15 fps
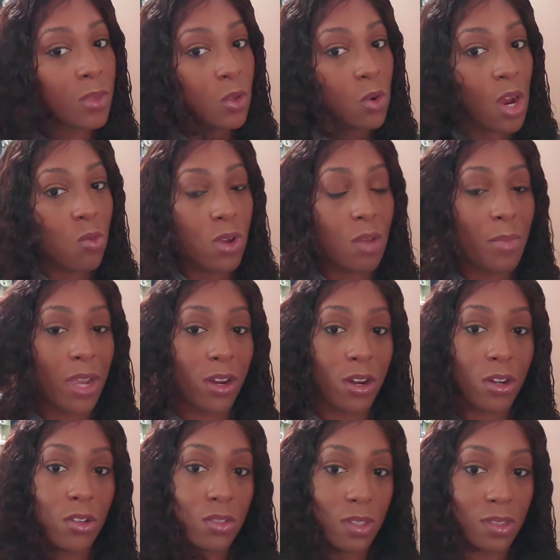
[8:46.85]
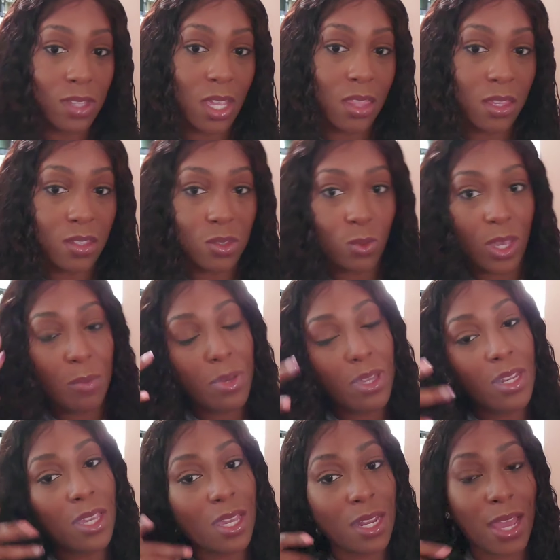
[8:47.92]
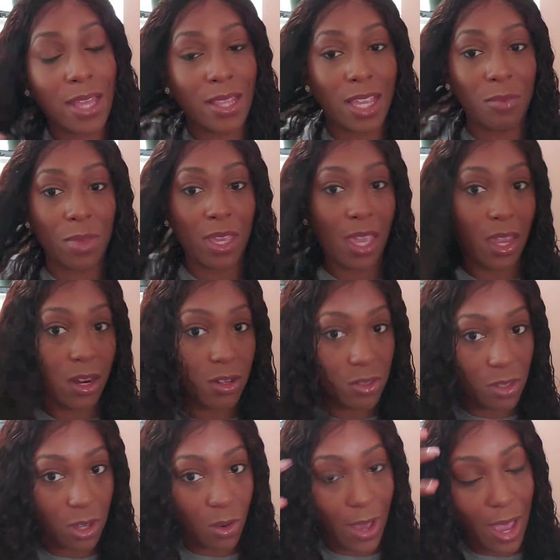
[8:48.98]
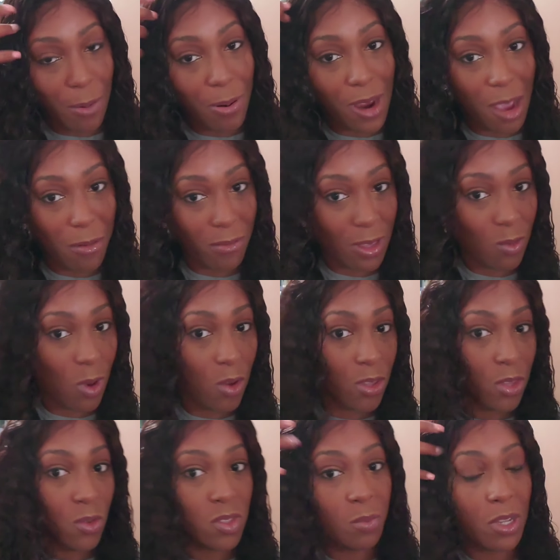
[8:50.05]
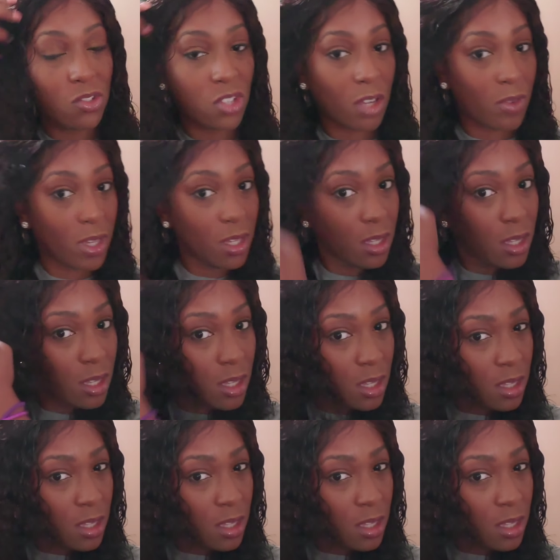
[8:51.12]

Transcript: or I want my curls to stay this way. But again, I like big hair, so I probably won't use much of it.